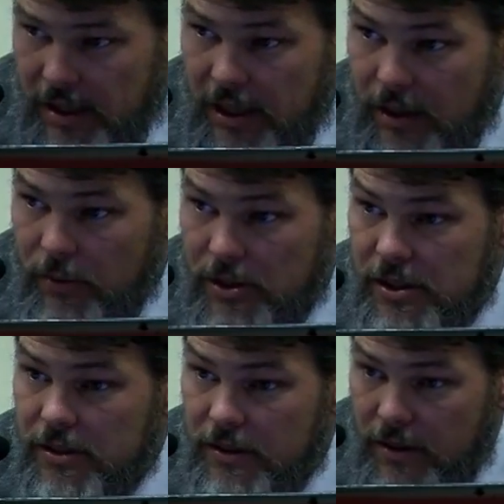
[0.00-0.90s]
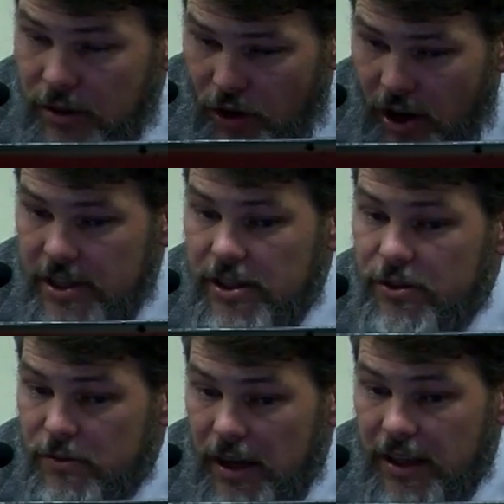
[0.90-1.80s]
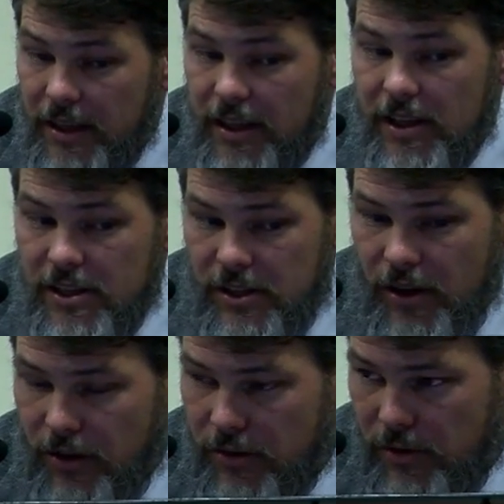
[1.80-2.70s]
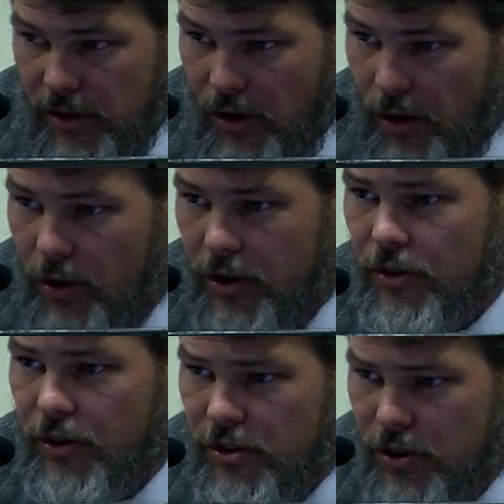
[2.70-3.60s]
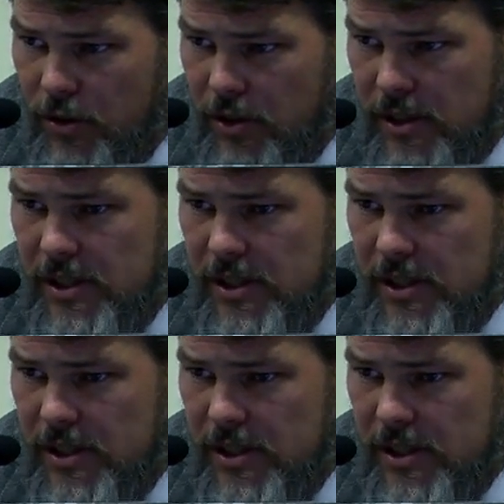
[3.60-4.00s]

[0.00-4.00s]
it was Christ who made it his own with a holy, gratuitous